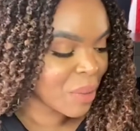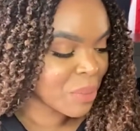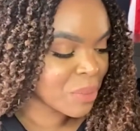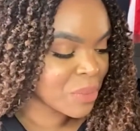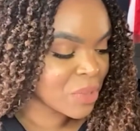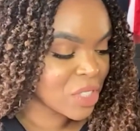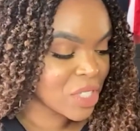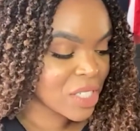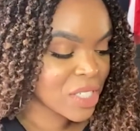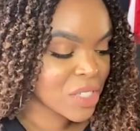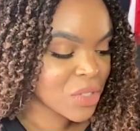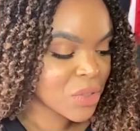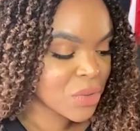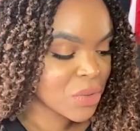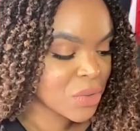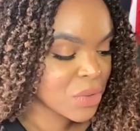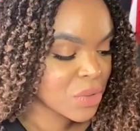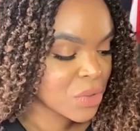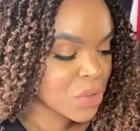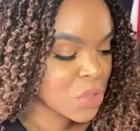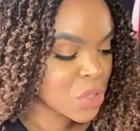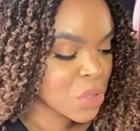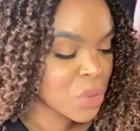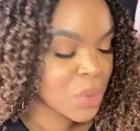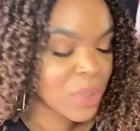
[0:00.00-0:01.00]
Just
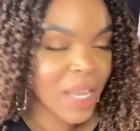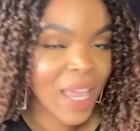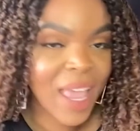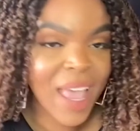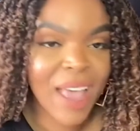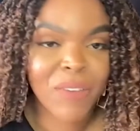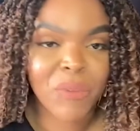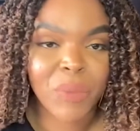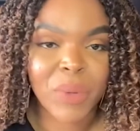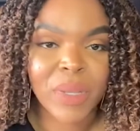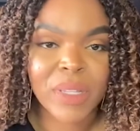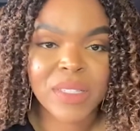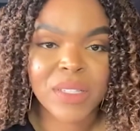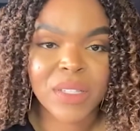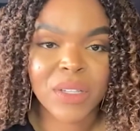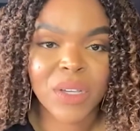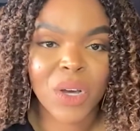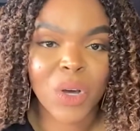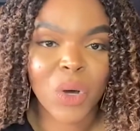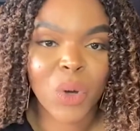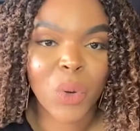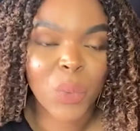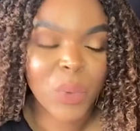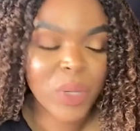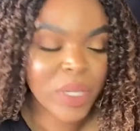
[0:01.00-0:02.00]
2.5 weeks
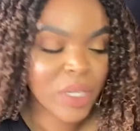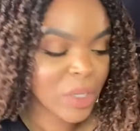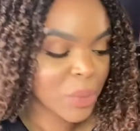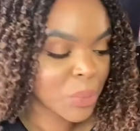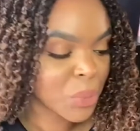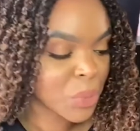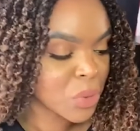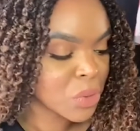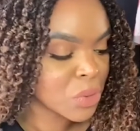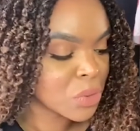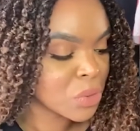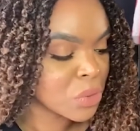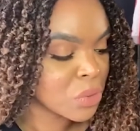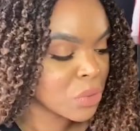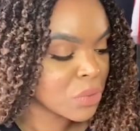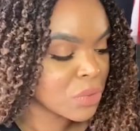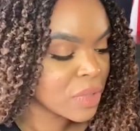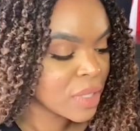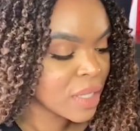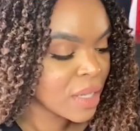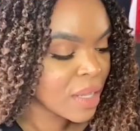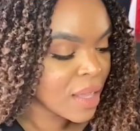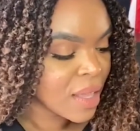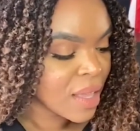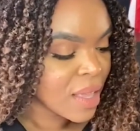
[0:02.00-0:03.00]
ago, we
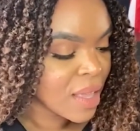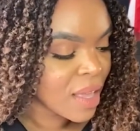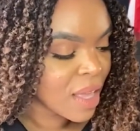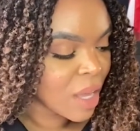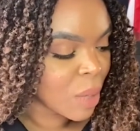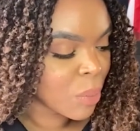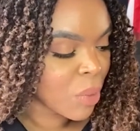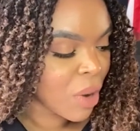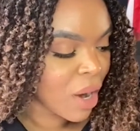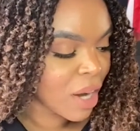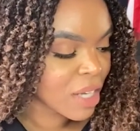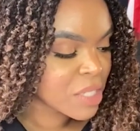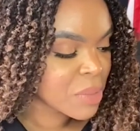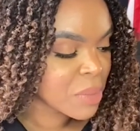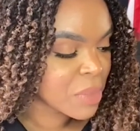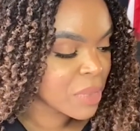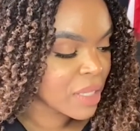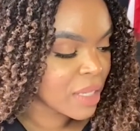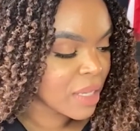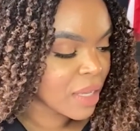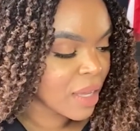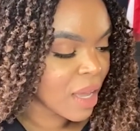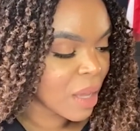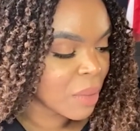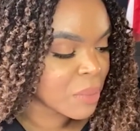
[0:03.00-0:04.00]
approved
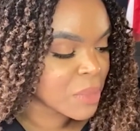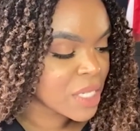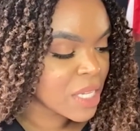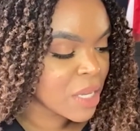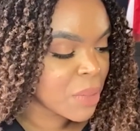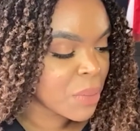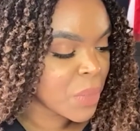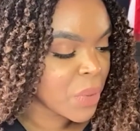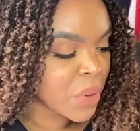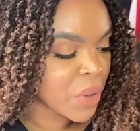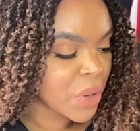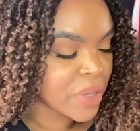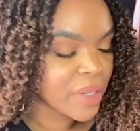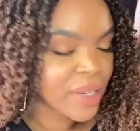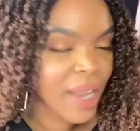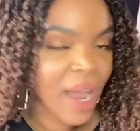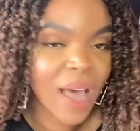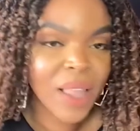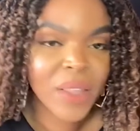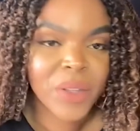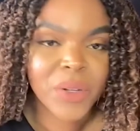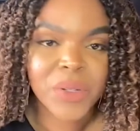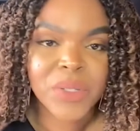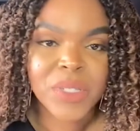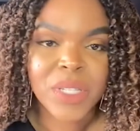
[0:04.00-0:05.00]
approximately $10 million
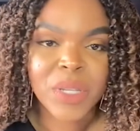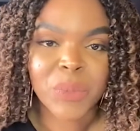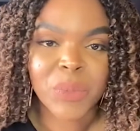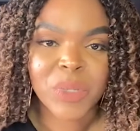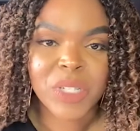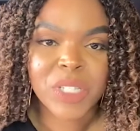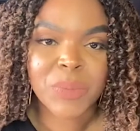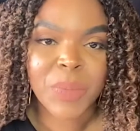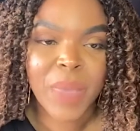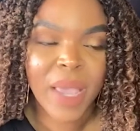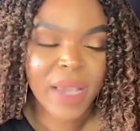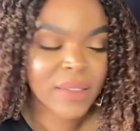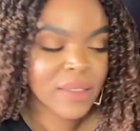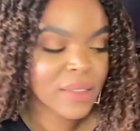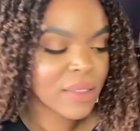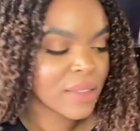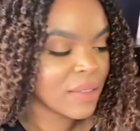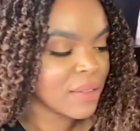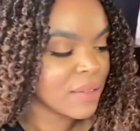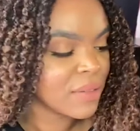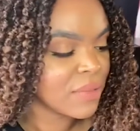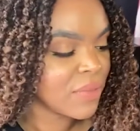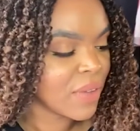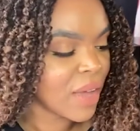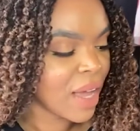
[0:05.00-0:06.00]
in
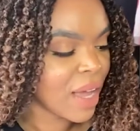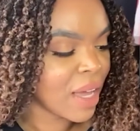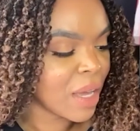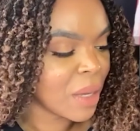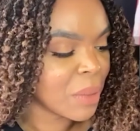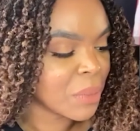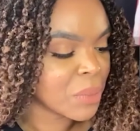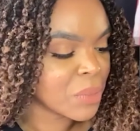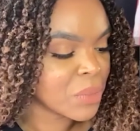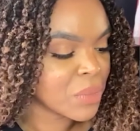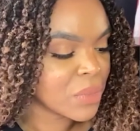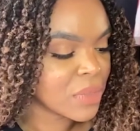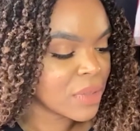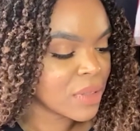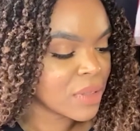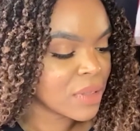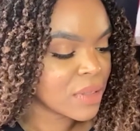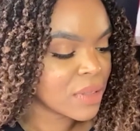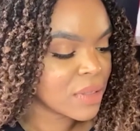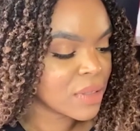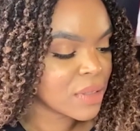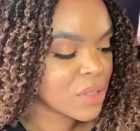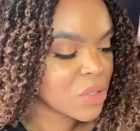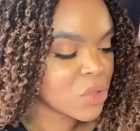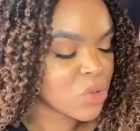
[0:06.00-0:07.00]
respective
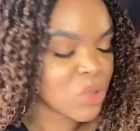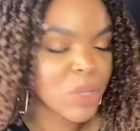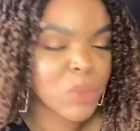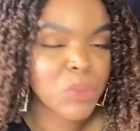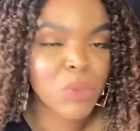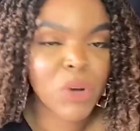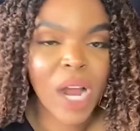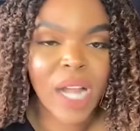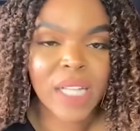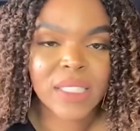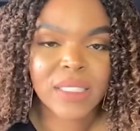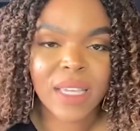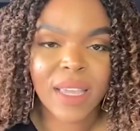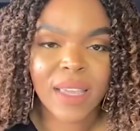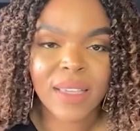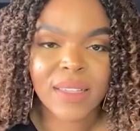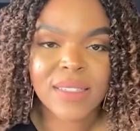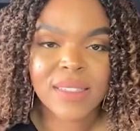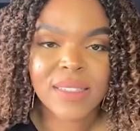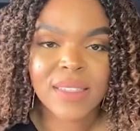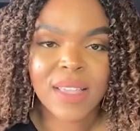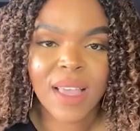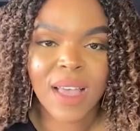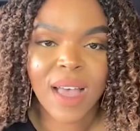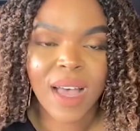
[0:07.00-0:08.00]
street
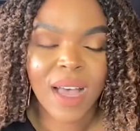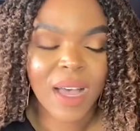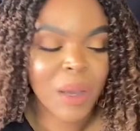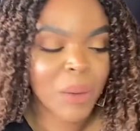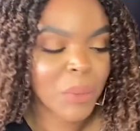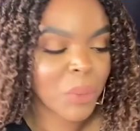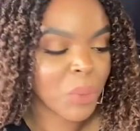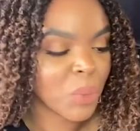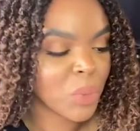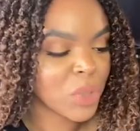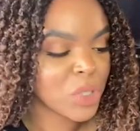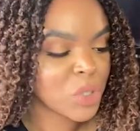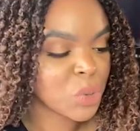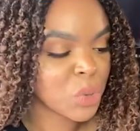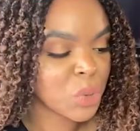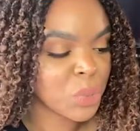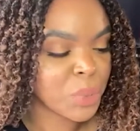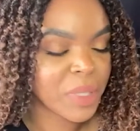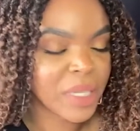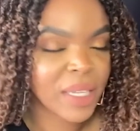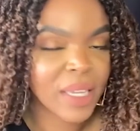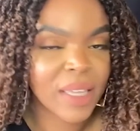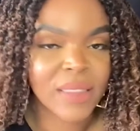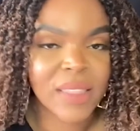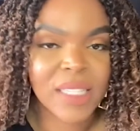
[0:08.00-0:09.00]
projects, which will
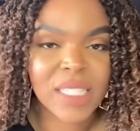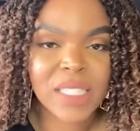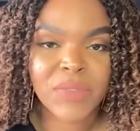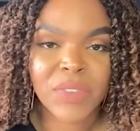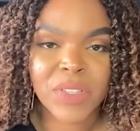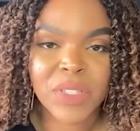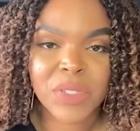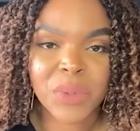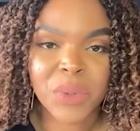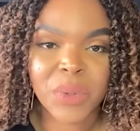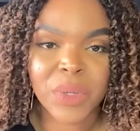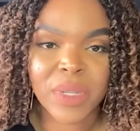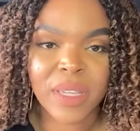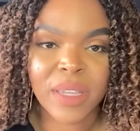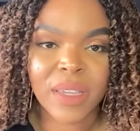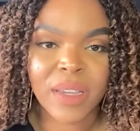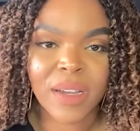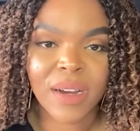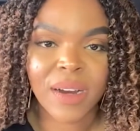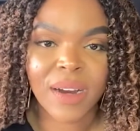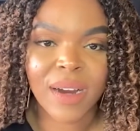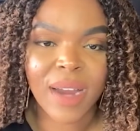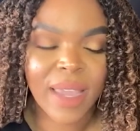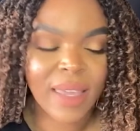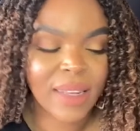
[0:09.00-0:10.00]
begin this fiscal
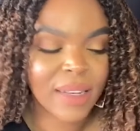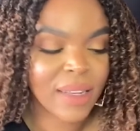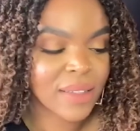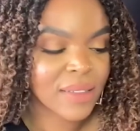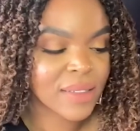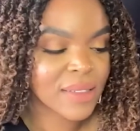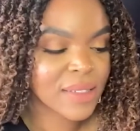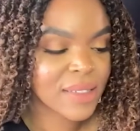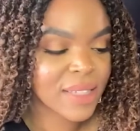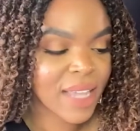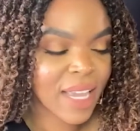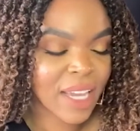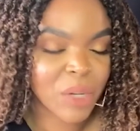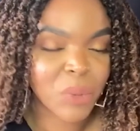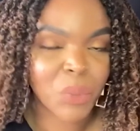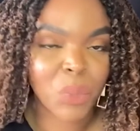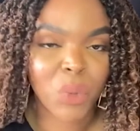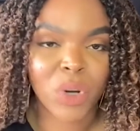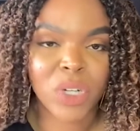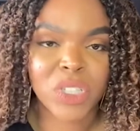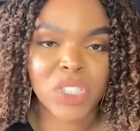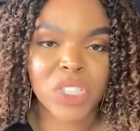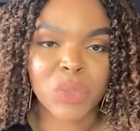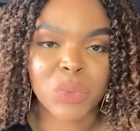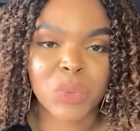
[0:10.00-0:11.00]
year, and a second
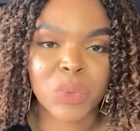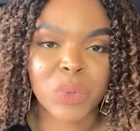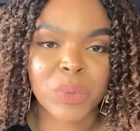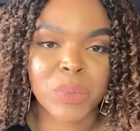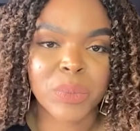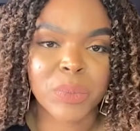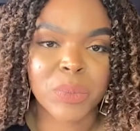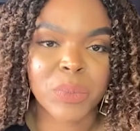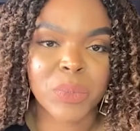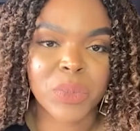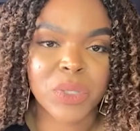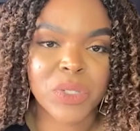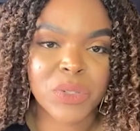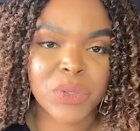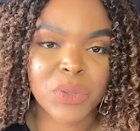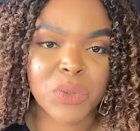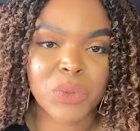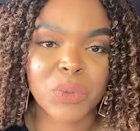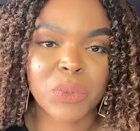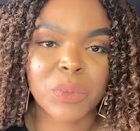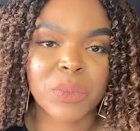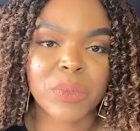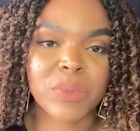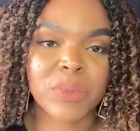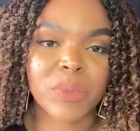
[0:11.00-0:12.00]
portion will
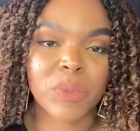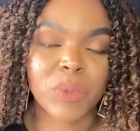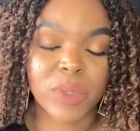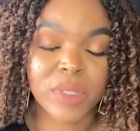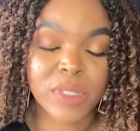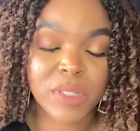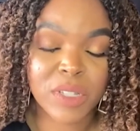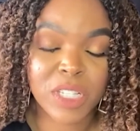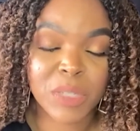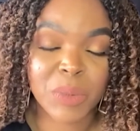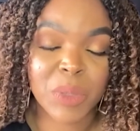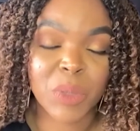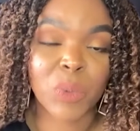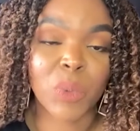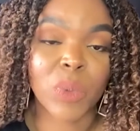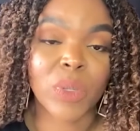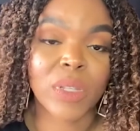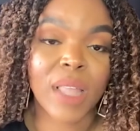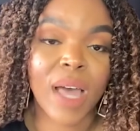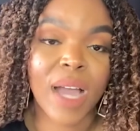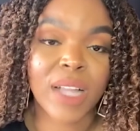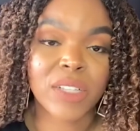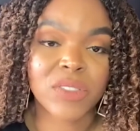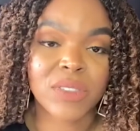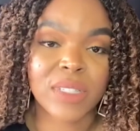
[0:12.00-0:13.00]

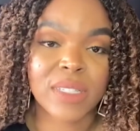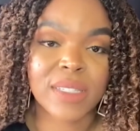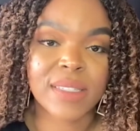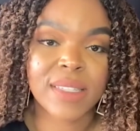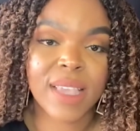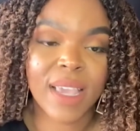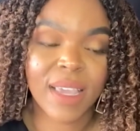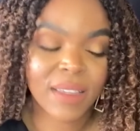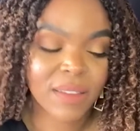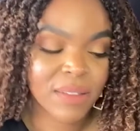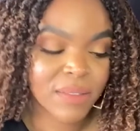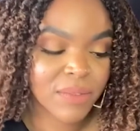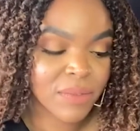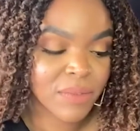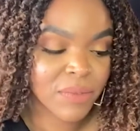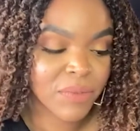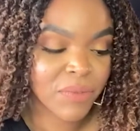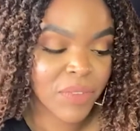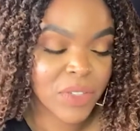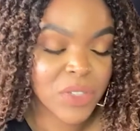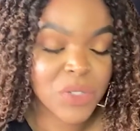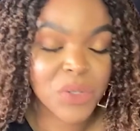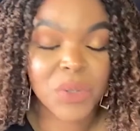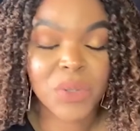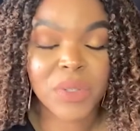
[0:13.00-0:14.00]
launch the second
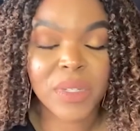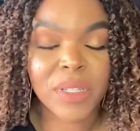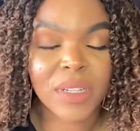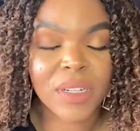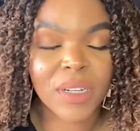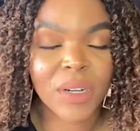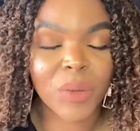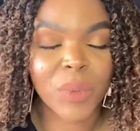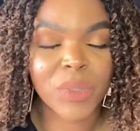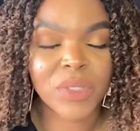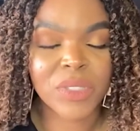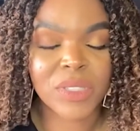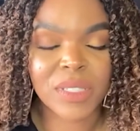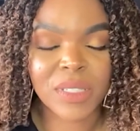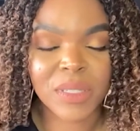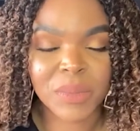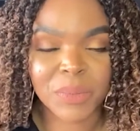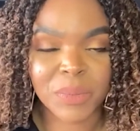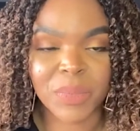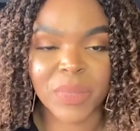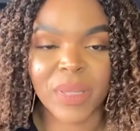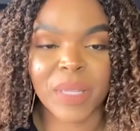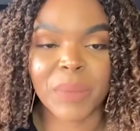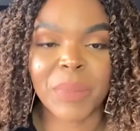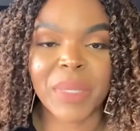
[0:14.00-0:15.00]
fiscal year, which is
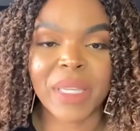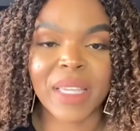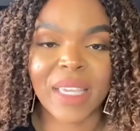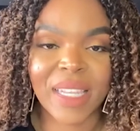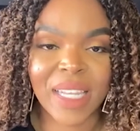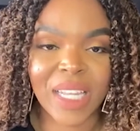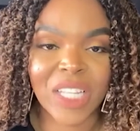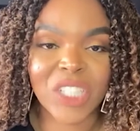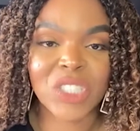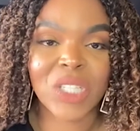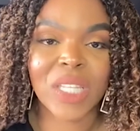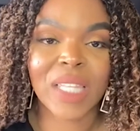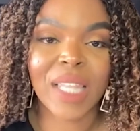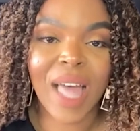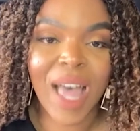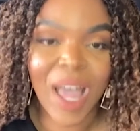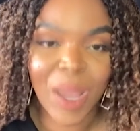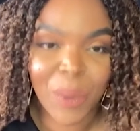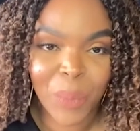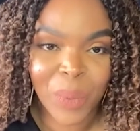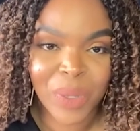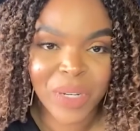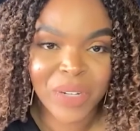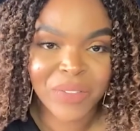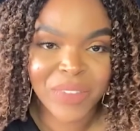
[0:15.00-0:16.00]
beginning July
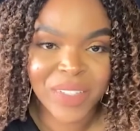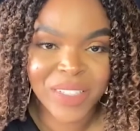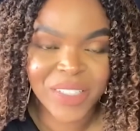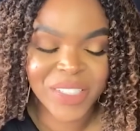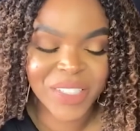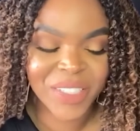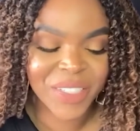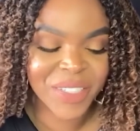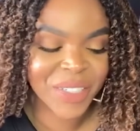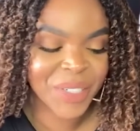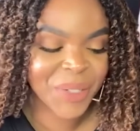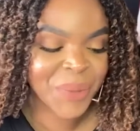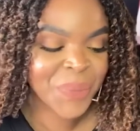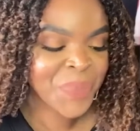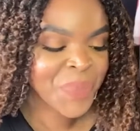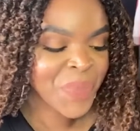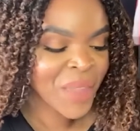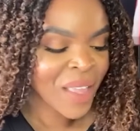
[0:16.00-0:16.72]
1 of this year.